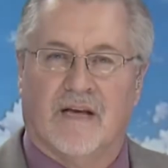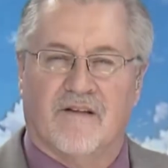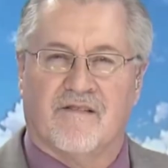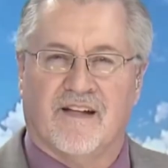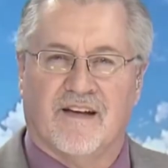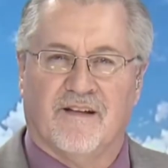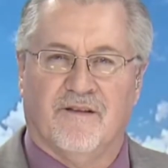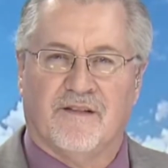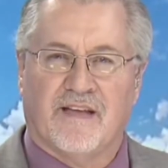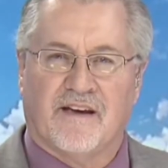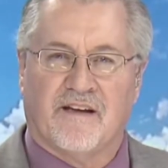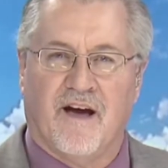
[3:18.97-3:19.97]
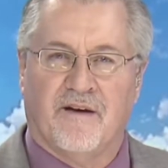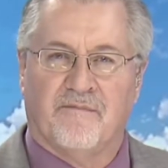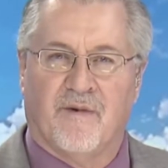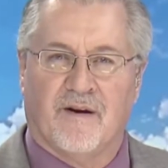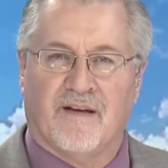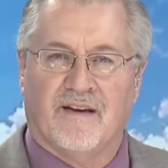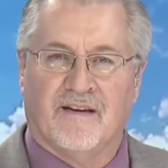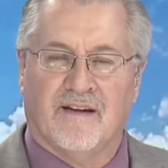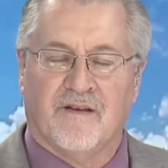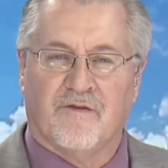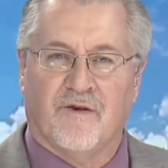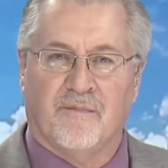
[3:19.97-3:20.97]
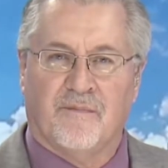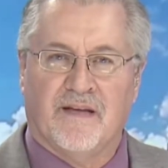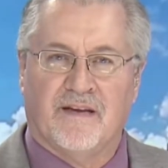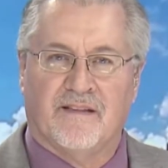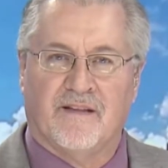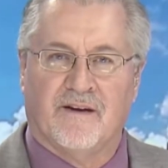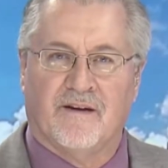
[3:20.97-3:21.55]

Let's take a look at that cotton market and get you updated there,